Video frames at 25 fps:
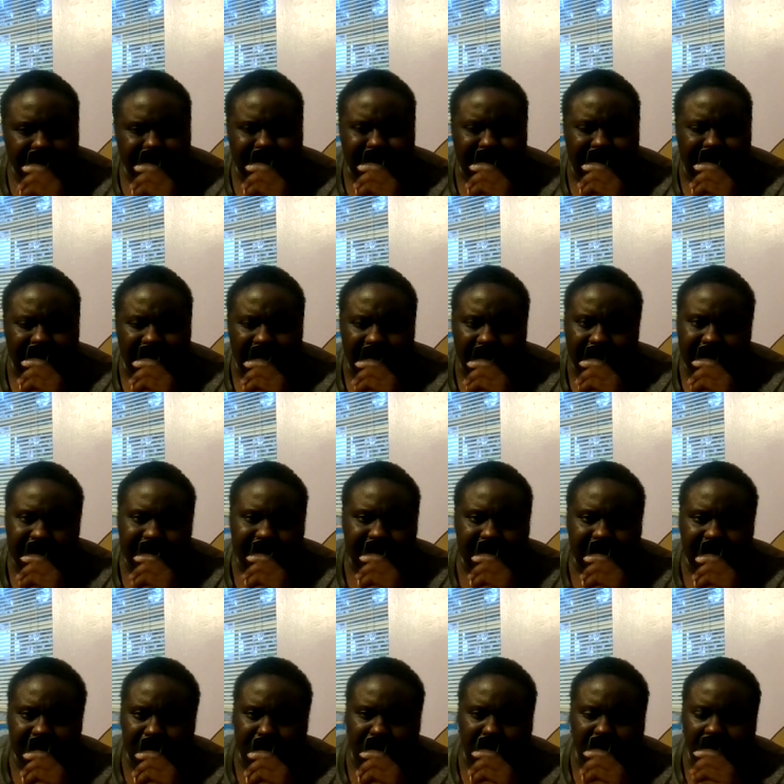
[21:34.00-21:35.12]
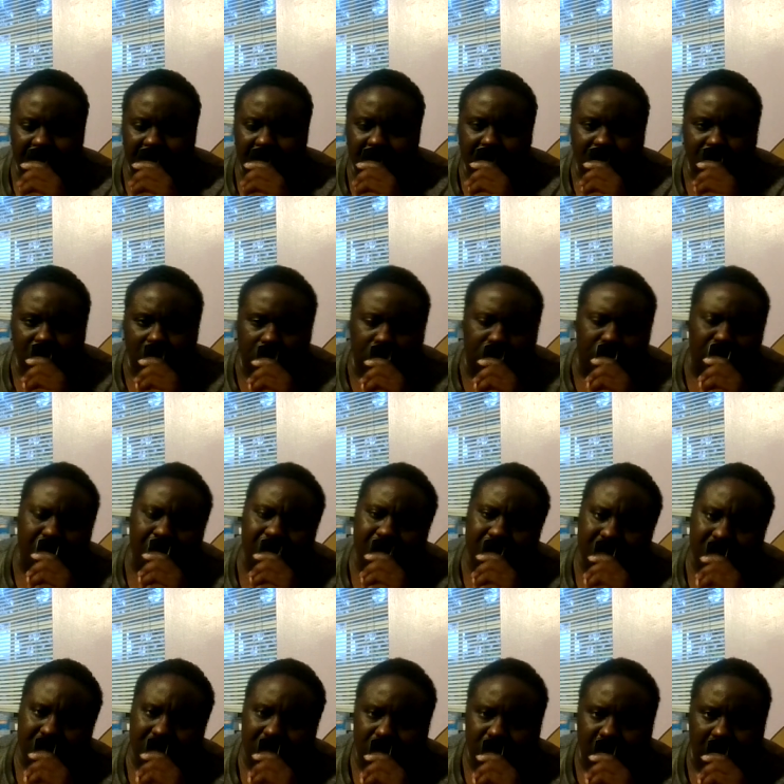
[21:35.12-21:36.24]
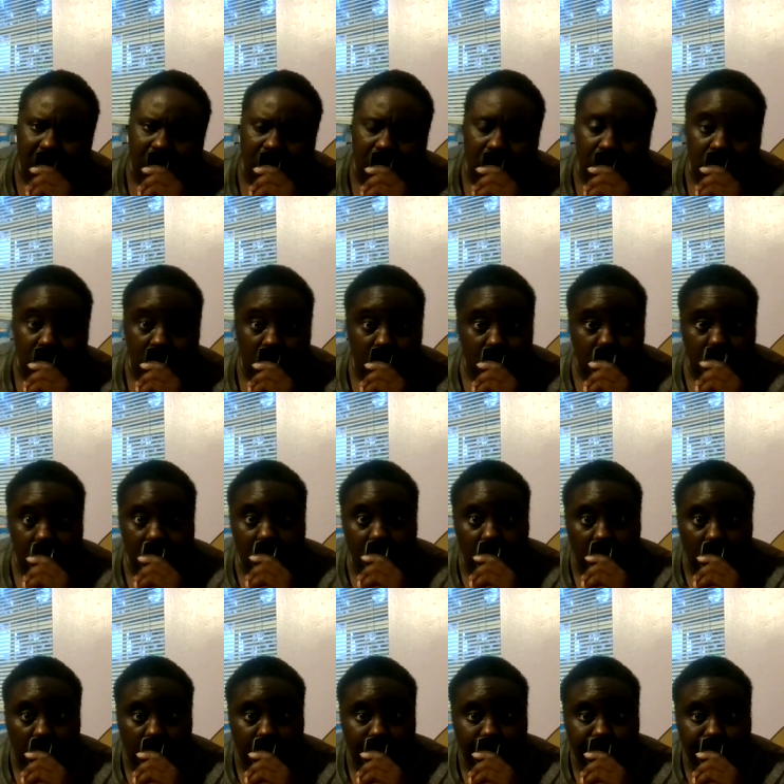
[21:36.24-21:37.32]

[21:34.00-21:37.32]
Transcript: I, I sense some evil presence around her. No joke.